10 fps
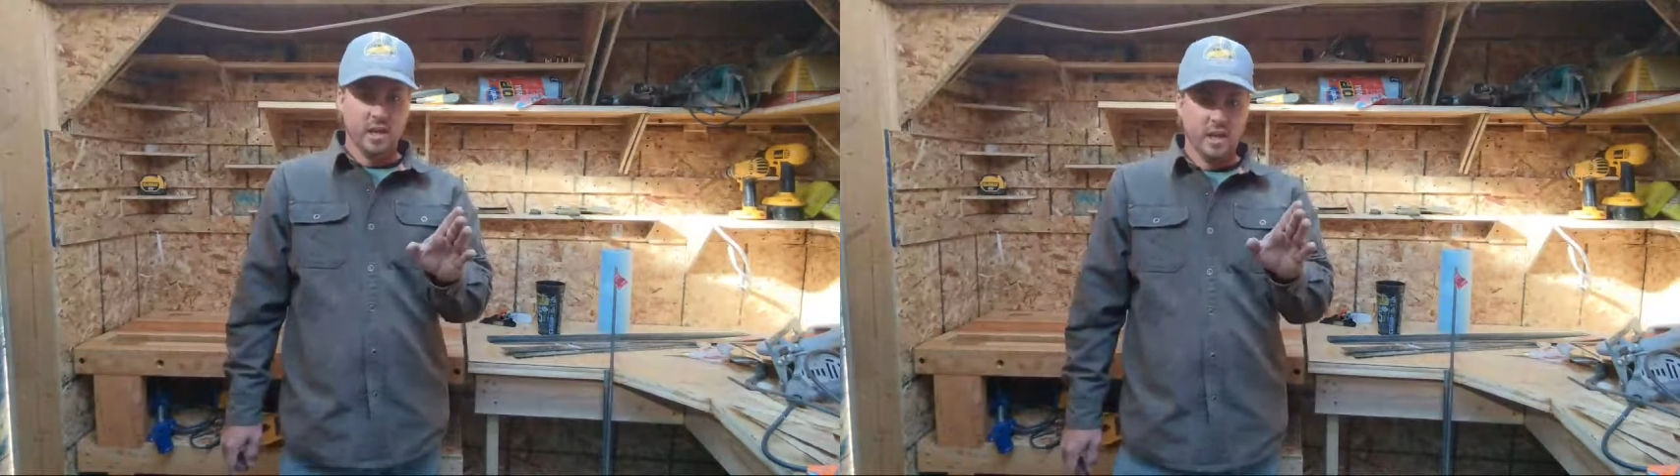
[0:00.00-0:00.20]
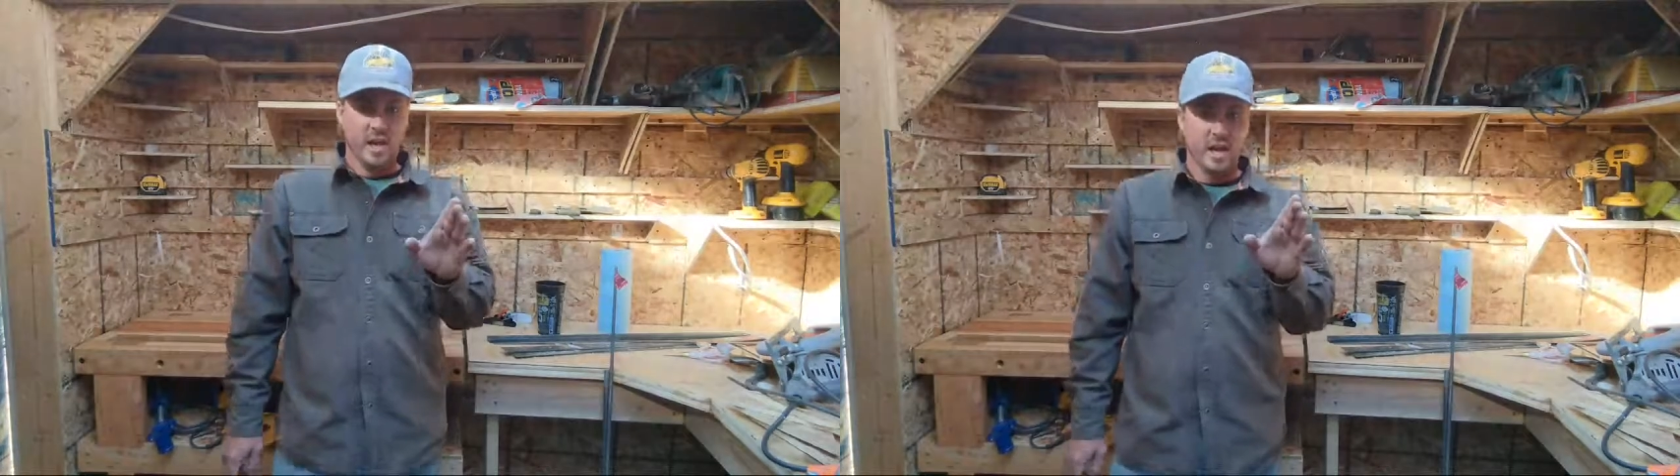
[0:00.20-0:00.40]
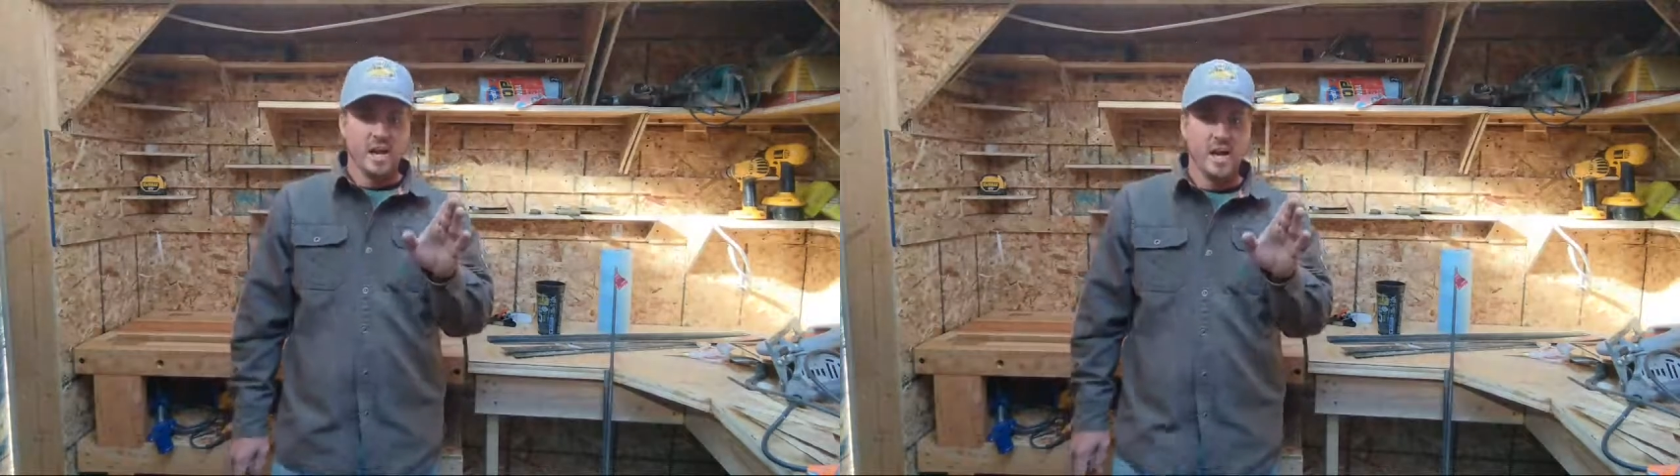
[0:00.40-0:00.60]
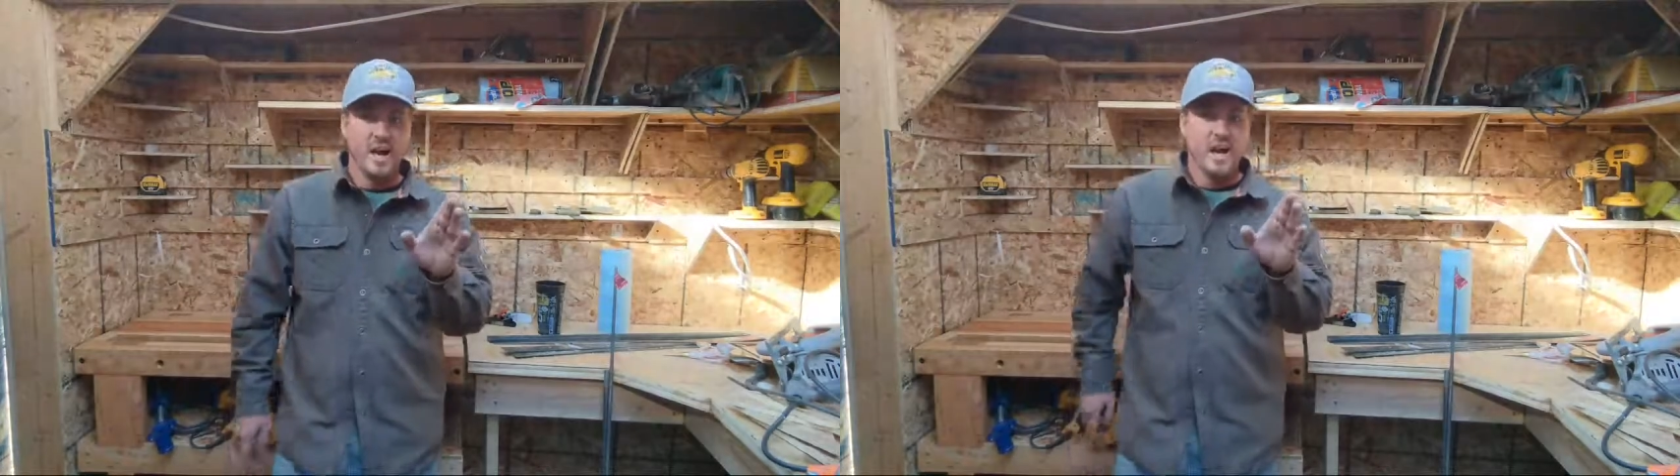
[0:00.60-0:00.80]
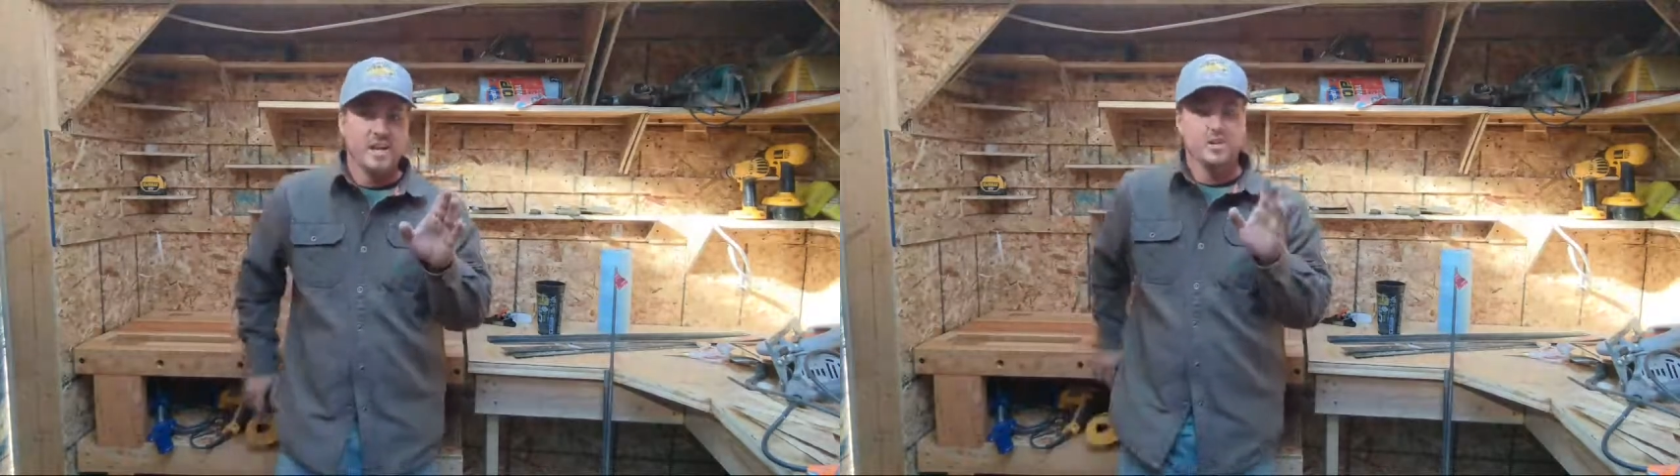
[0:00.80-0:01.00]
And I
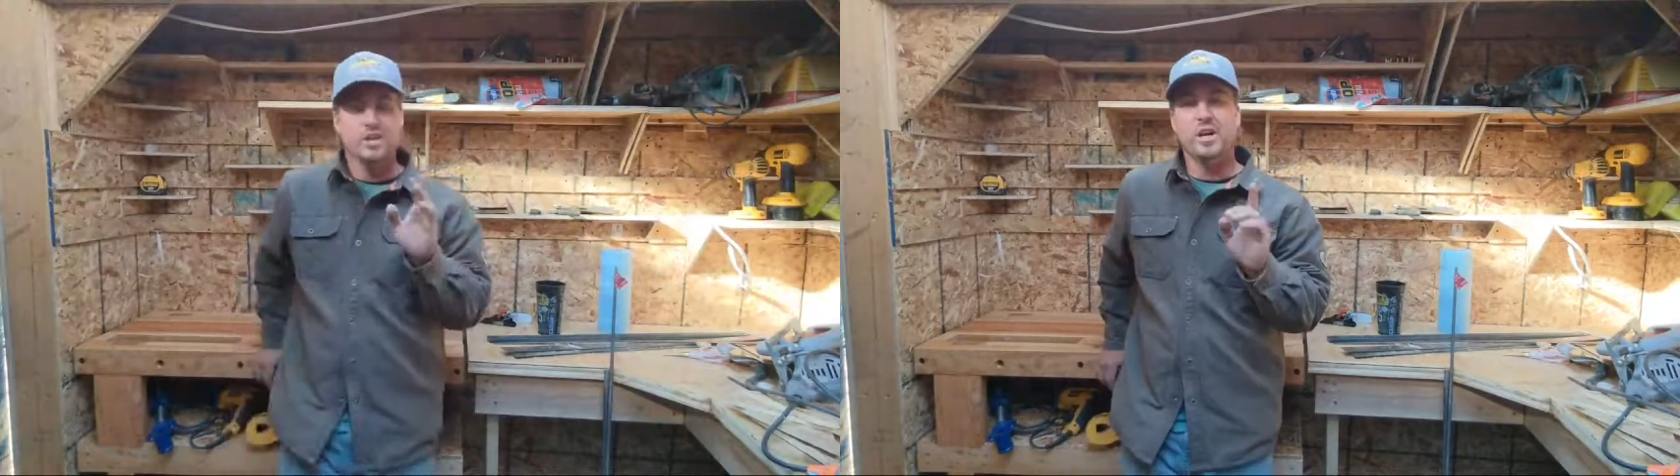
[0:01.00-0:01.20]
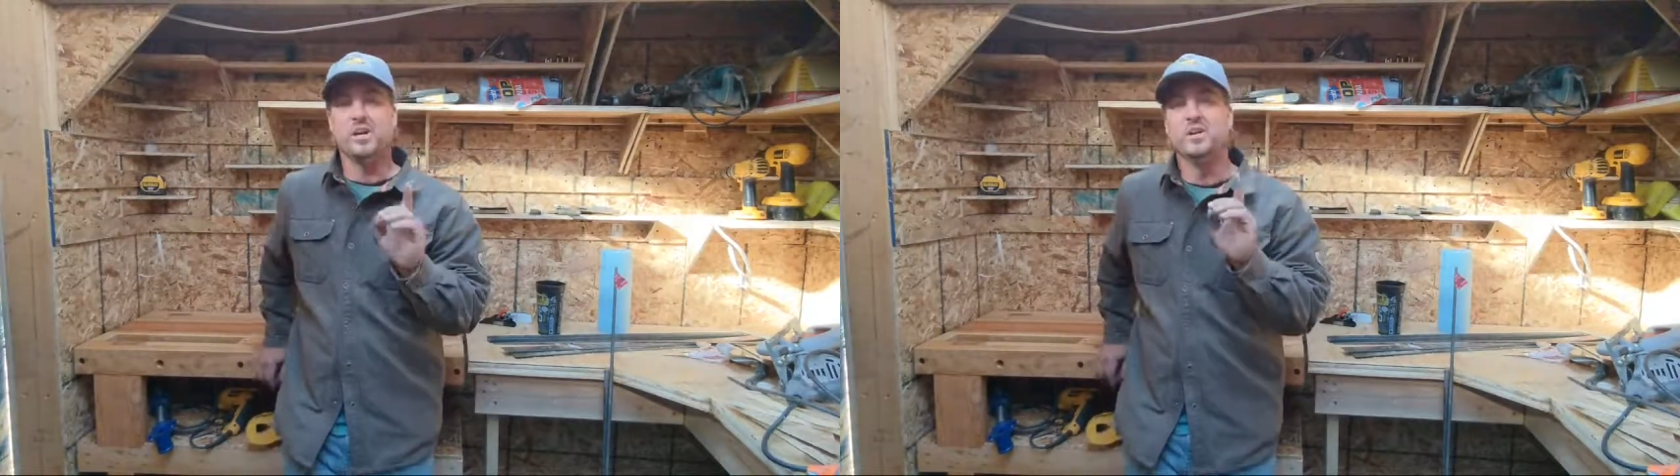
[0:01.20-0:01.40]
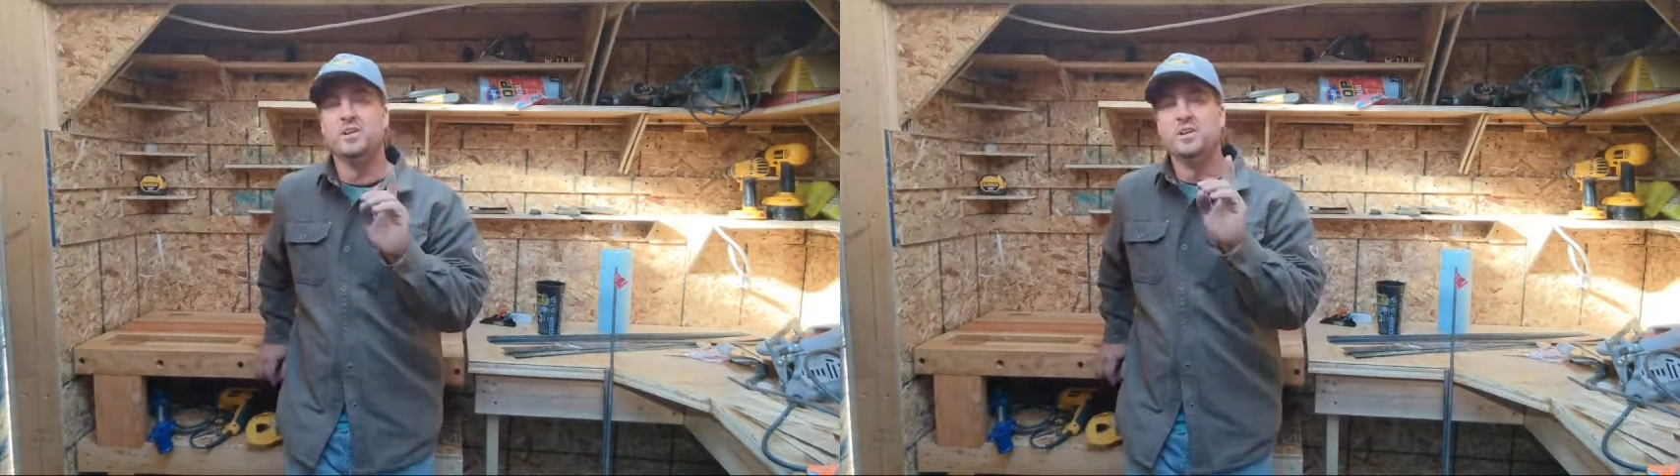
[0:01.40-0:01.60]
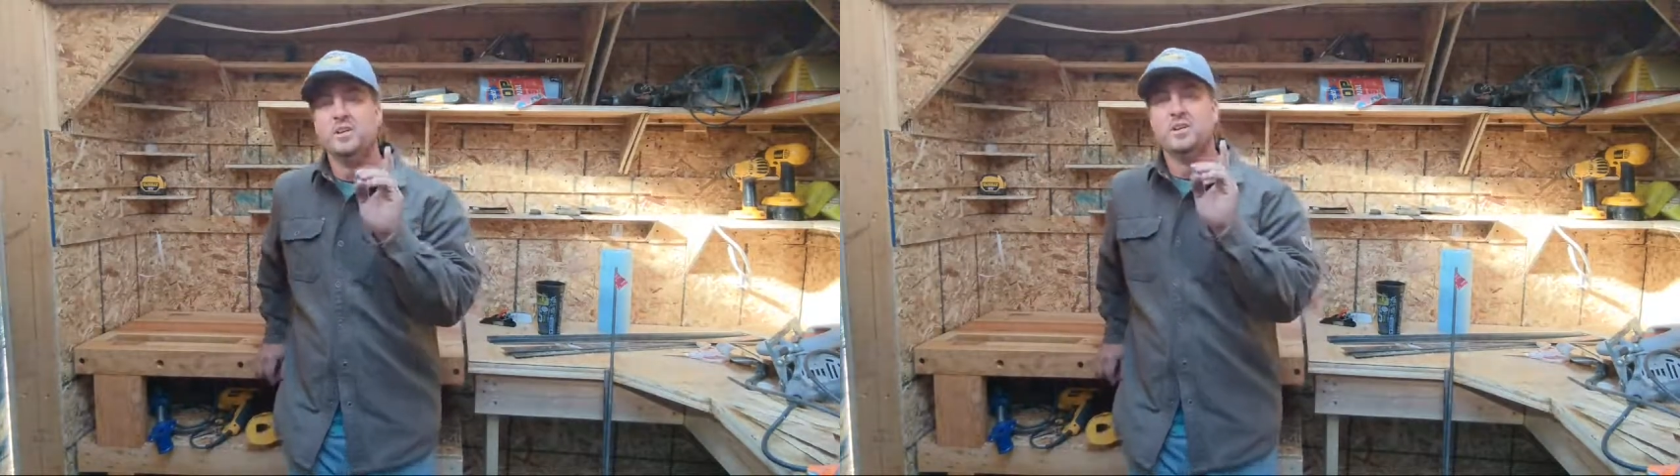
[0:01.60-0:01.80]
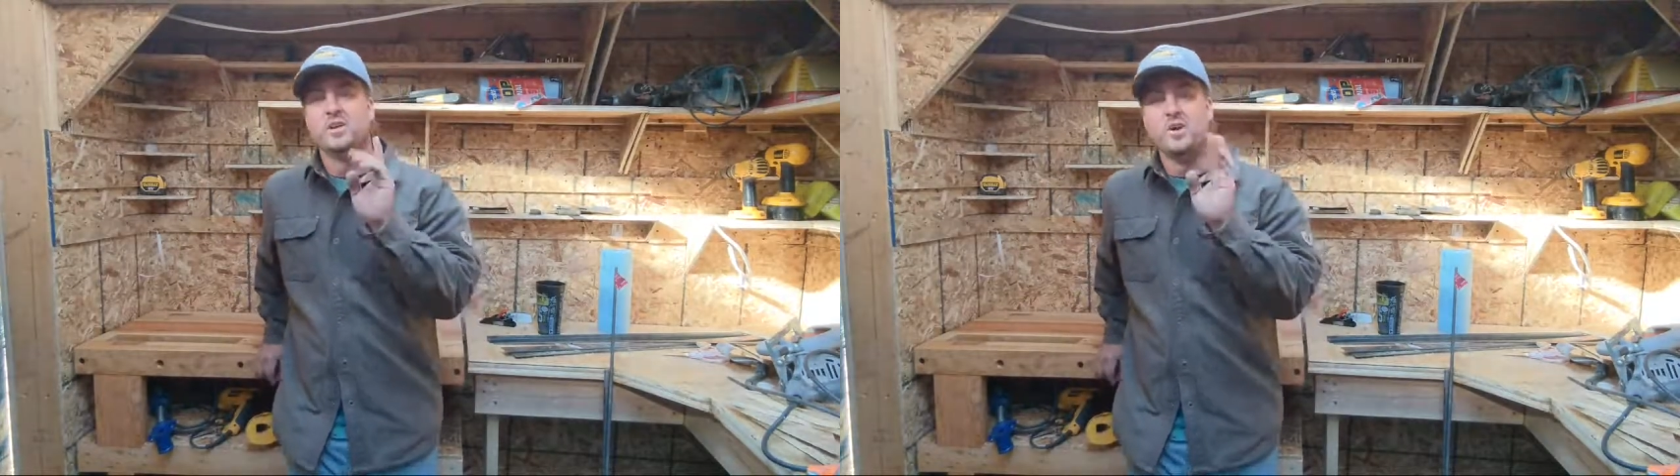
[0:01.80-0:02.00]
actually got
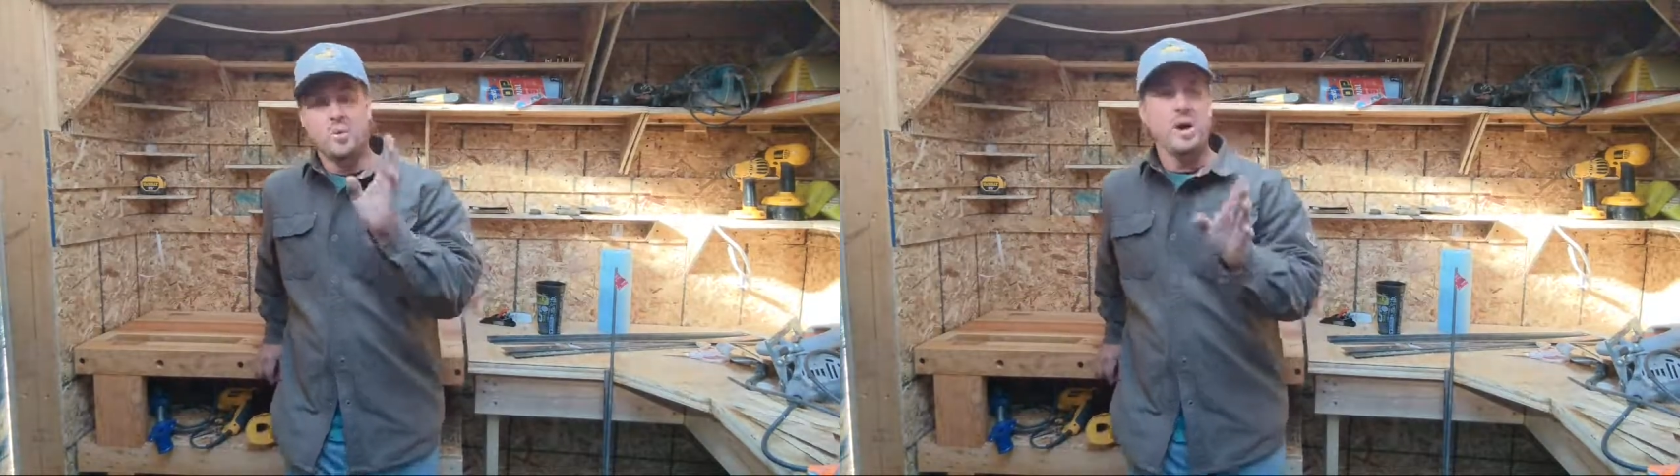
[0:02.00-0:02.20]
quite